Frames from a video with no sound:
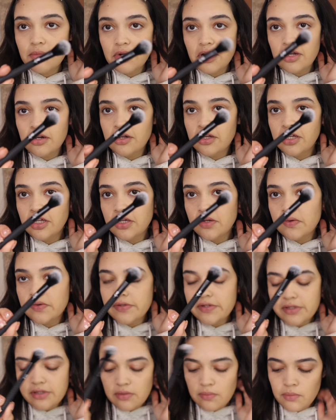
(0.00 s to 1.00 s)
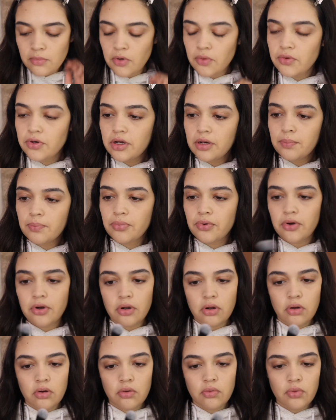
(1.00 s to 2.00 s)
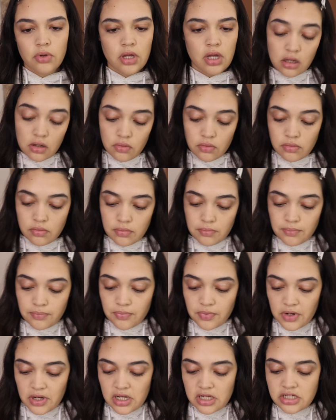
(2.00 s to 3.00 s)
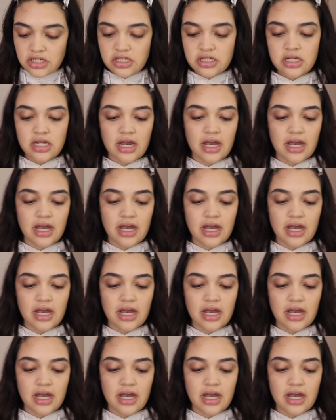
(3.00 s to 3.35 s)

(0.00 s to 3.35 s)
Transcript: gonna use the Moda Pro Glow brush.